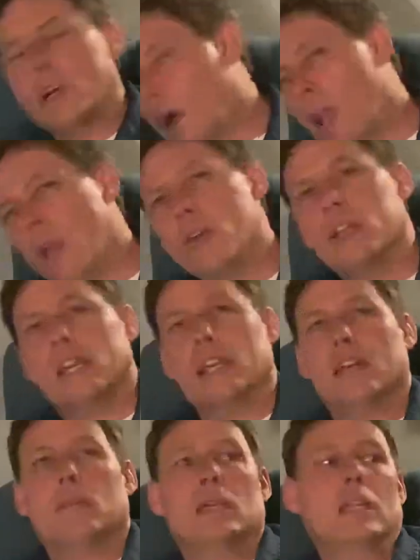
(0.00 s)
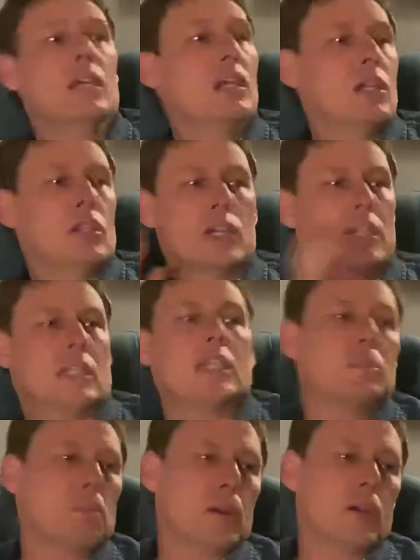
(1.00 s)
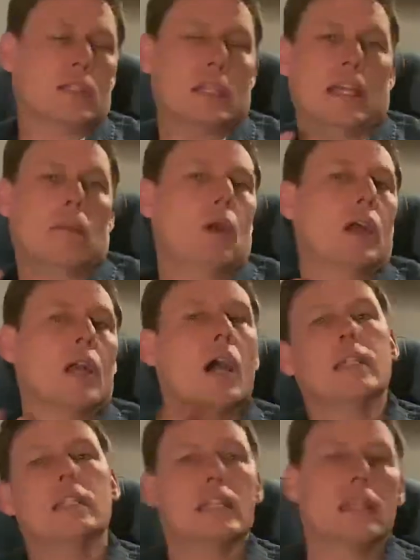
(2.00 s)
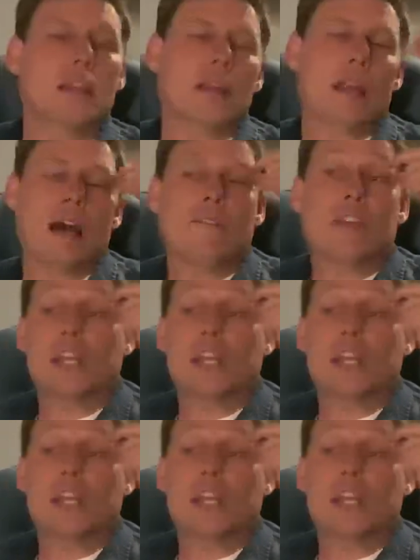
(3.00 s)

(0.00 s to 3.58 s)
Call on Him and look at this person and what God did in their life,